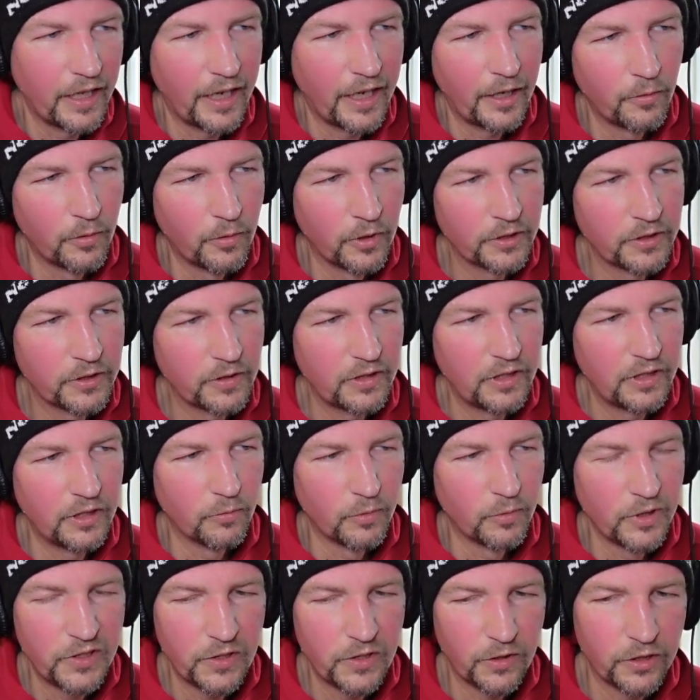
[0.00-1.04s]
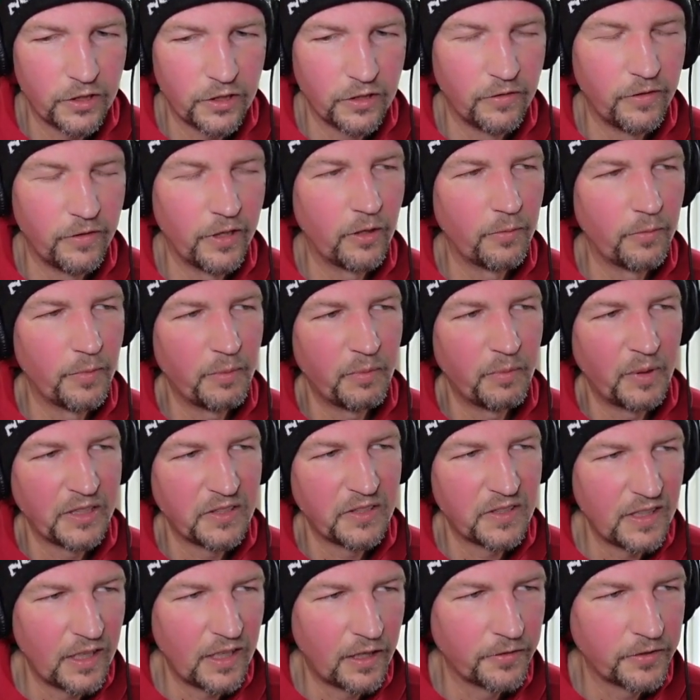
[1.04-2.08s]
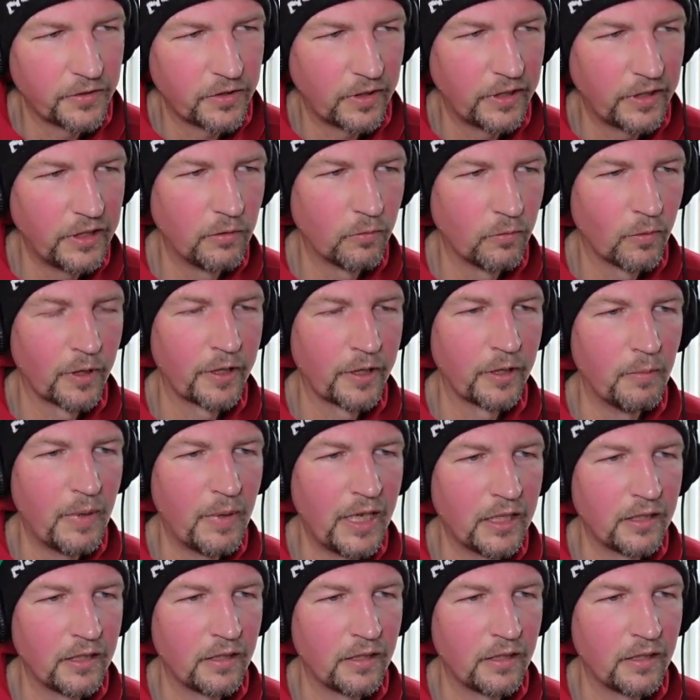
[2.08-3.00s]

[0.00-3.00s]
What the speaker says: I worked in research and development myself, so I didn't work in